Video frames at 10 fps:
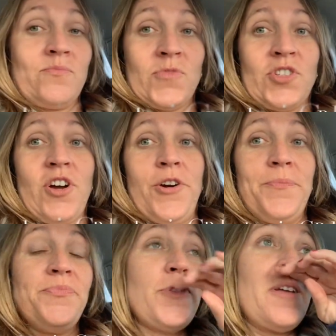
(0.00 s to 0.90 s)
So,
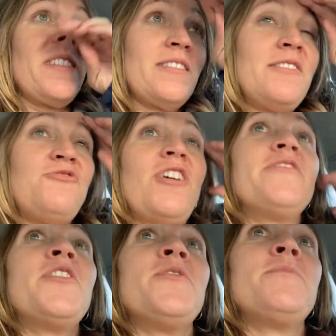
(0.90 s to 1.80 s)

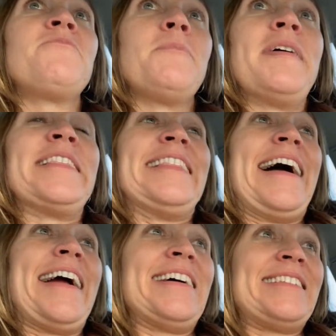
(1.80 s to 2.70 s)
driving home from my
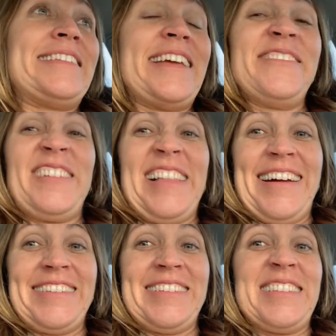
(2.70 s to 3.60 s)
last day of
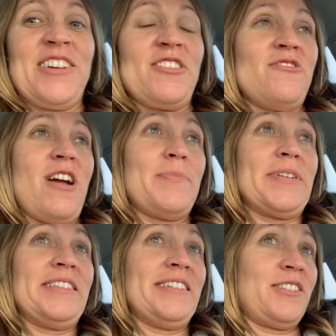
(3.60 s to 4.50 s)
classes in Grand
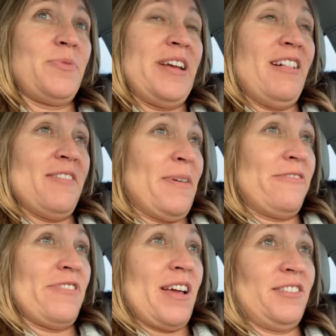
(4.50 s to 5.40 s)
Rapids. Next week I'll have my
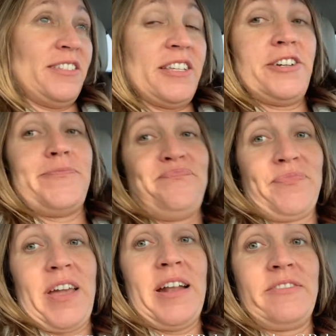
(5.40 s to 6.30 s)
finals there,
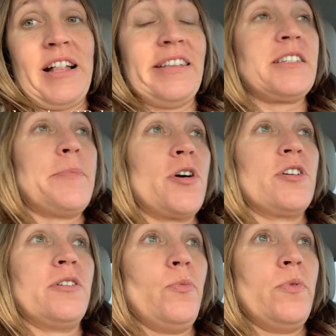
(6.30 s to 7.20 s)
and I have class
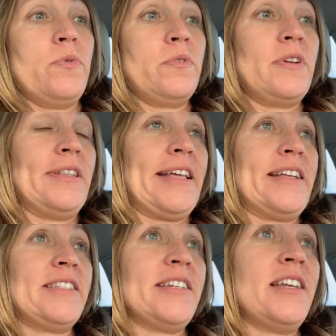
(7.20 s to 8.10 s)
tomorrow in
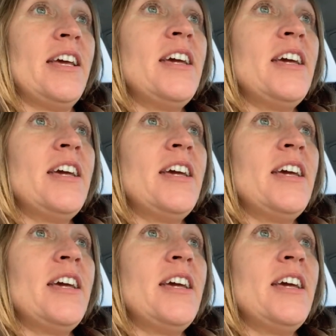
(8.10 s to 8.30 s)
Lansing.